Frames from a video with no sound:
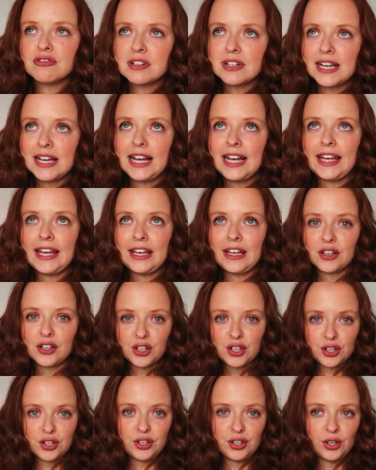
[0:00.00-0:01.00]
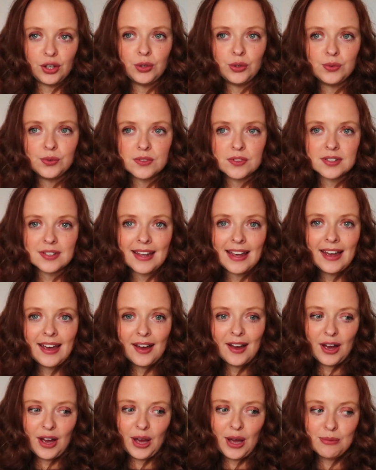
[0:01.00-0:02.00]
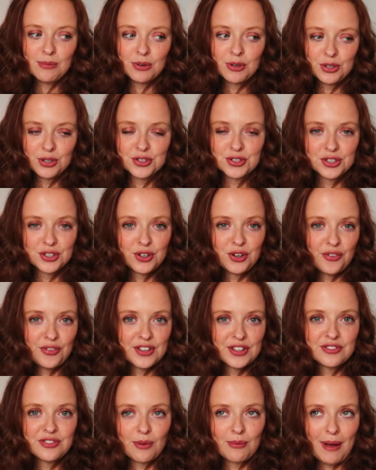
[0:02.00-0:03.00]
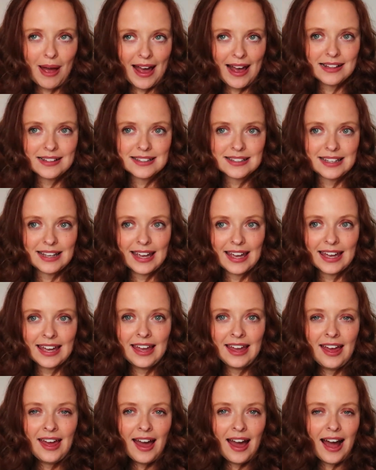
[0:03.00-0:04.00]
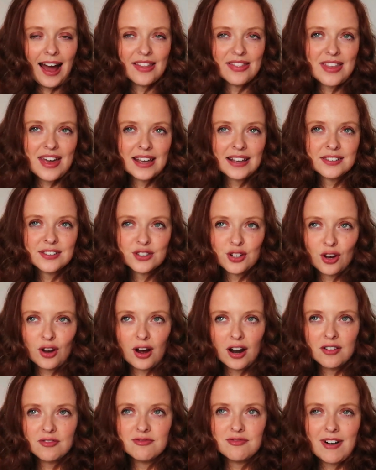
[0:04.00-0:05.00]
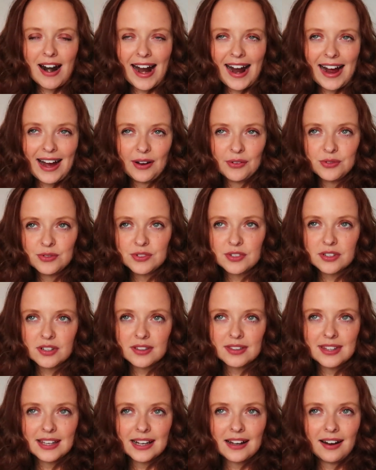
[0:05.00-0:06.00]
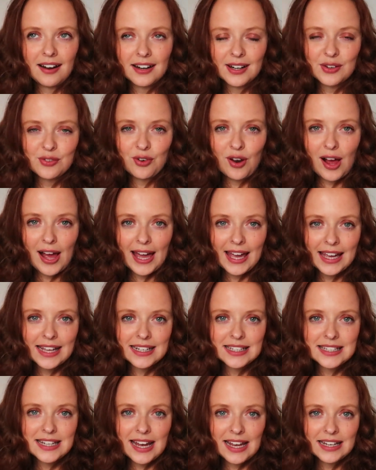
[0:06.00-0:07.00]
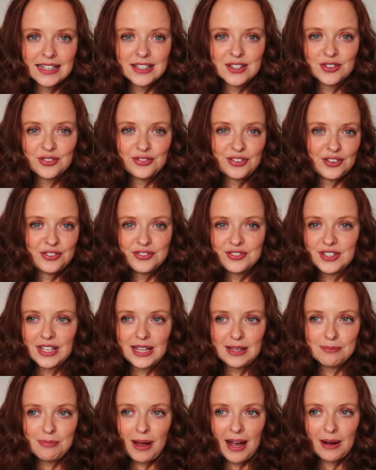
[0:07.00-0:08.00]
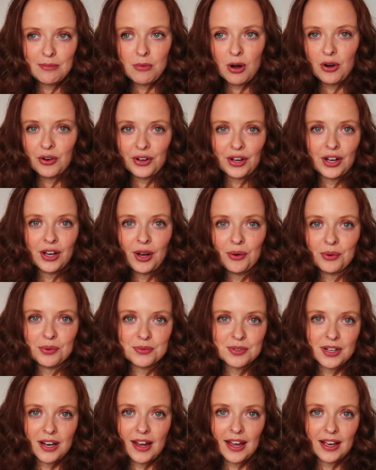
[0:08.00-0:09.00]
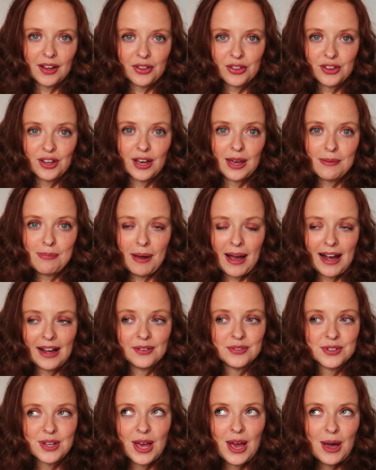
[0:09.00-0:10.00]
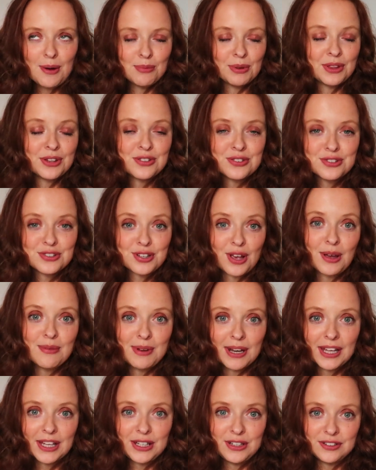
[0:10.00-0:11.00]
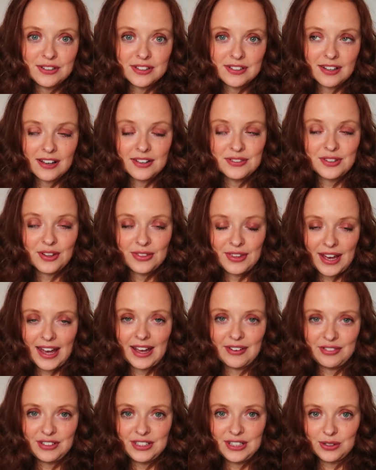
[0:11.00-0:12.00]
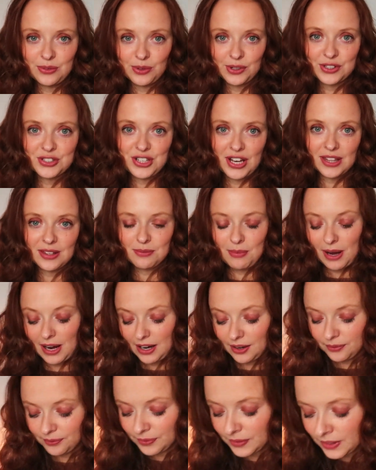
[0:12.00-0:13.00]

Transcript: really cute cushion covers from Etsy, and they start around the kind of like £10 to £15 mark and go up to like £30, but there's so many cute designs on there if you did want to check them out.